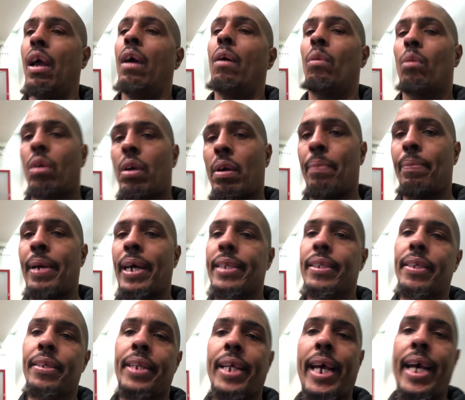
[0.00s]
We'll come back
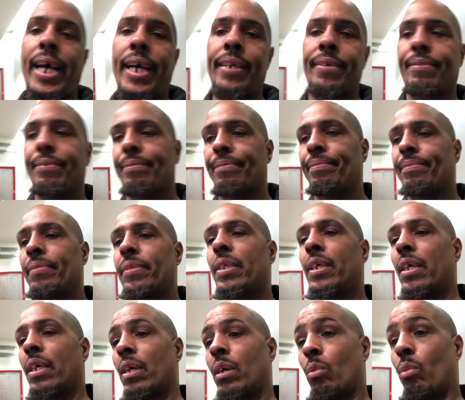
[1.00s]
to that.
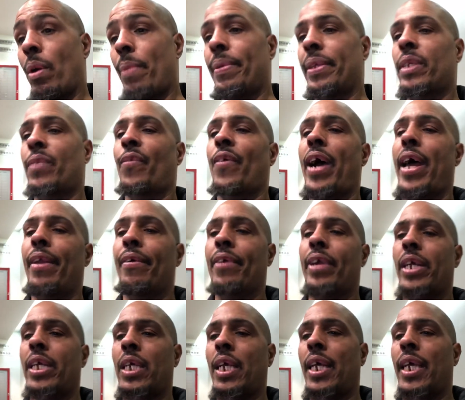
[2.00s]
Women's Fighter
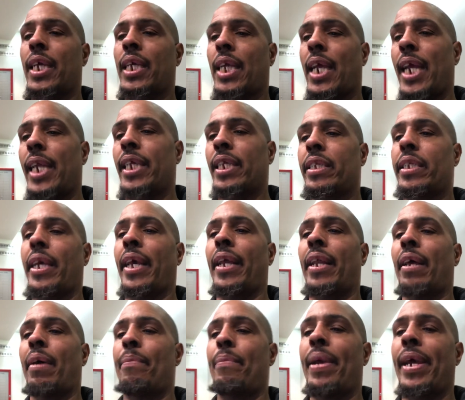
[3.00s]
of the Year, Katie
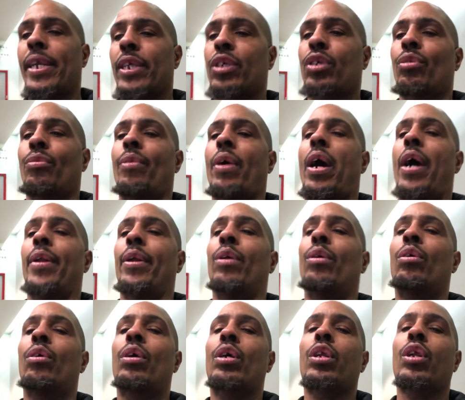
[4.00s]
Taylor, Amanda
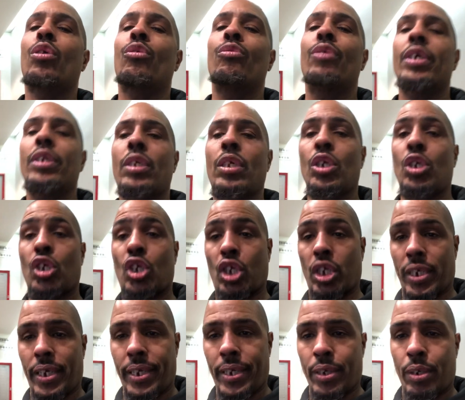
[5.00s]
Serrano, Claressa
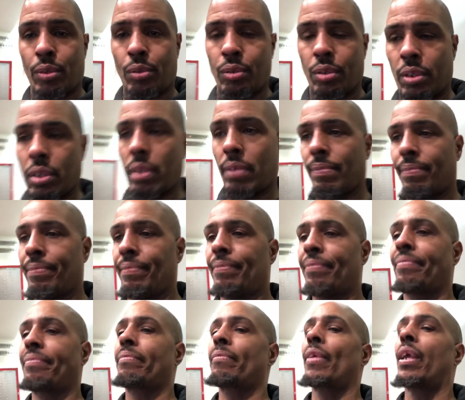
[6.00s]
Shields.
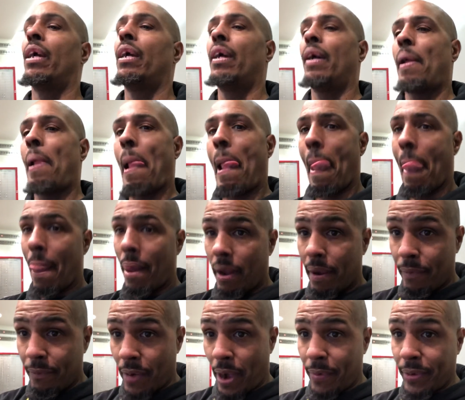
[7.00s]

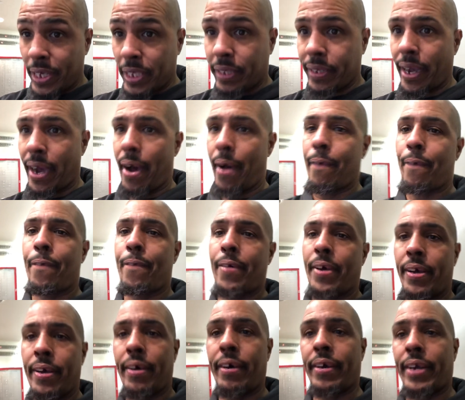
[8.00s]
Very tough,
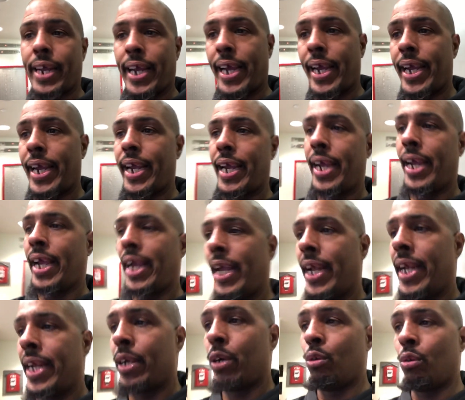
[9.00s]
okay?
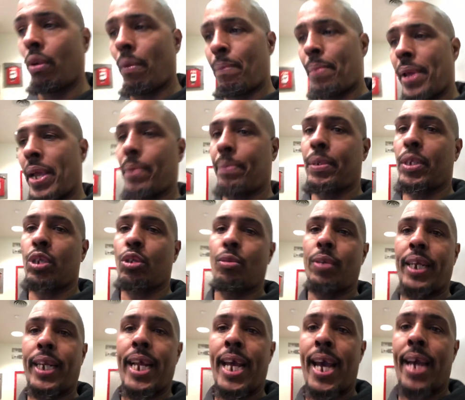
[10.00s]
Who to pick
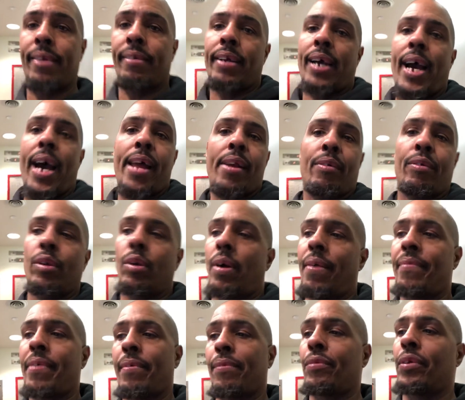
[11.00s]
between that? I don't know.
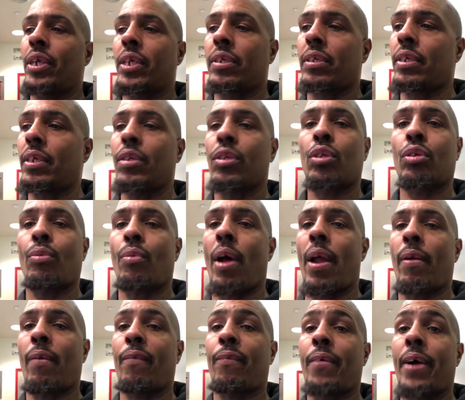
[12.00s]
I've never really seen
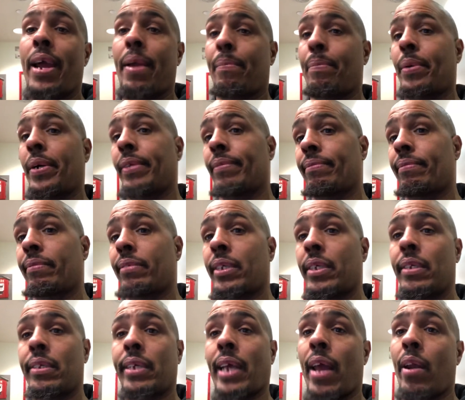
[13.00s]
Serrano fight, but
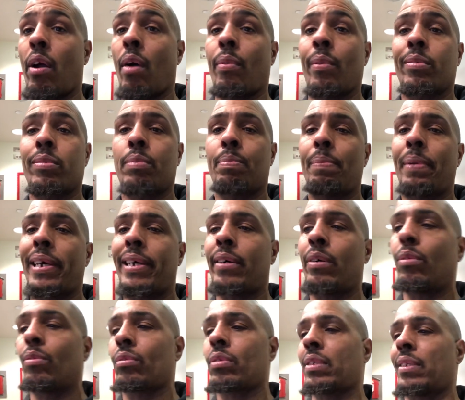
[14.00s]
she's got all those
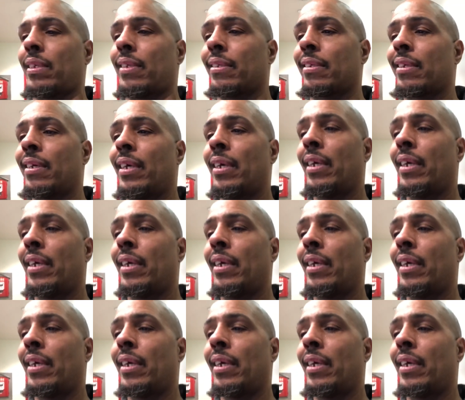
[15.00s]
belts, and